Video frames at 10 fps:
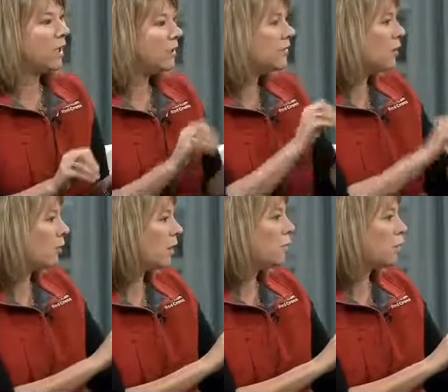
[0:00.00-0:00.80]
means
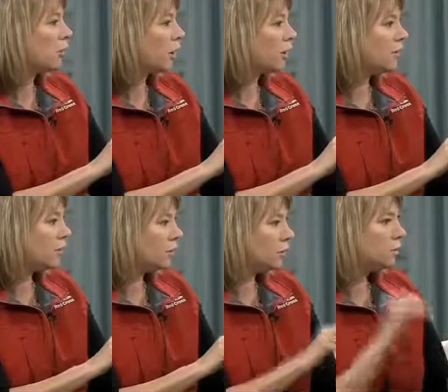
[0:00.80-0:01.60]
knowing what you're going to
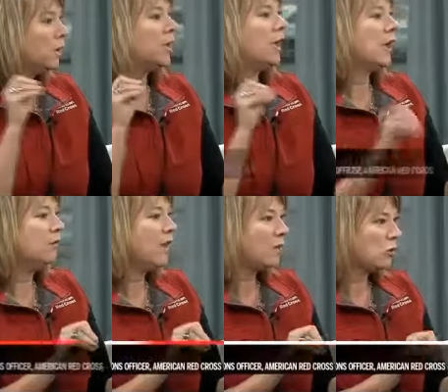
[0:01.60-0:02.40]
do
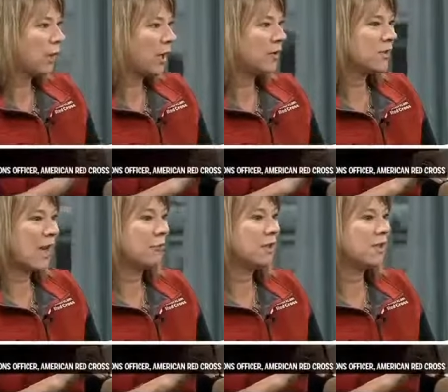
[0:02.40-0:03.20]
if that tornado
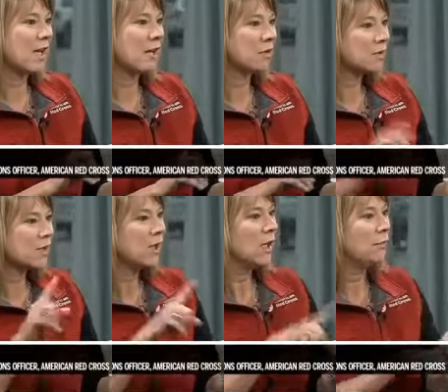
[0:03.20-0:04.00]
siren
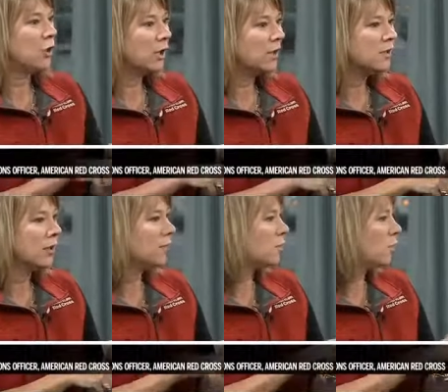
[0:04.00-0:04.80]
sounds. Okay. If your kids
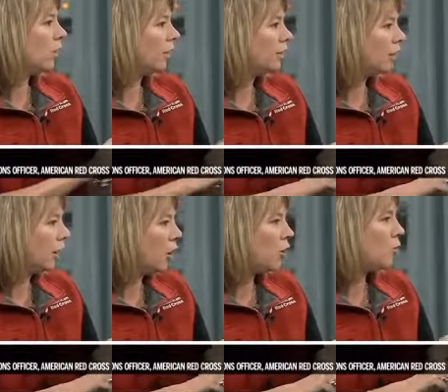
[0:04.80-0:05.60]
are at school and you're
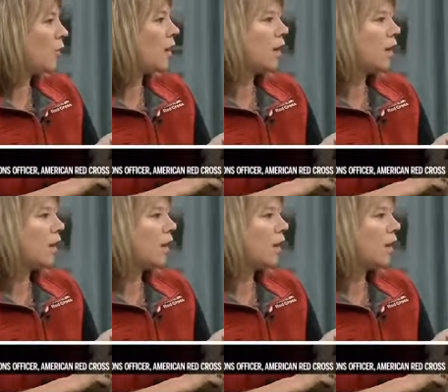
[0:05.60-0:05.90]
at home,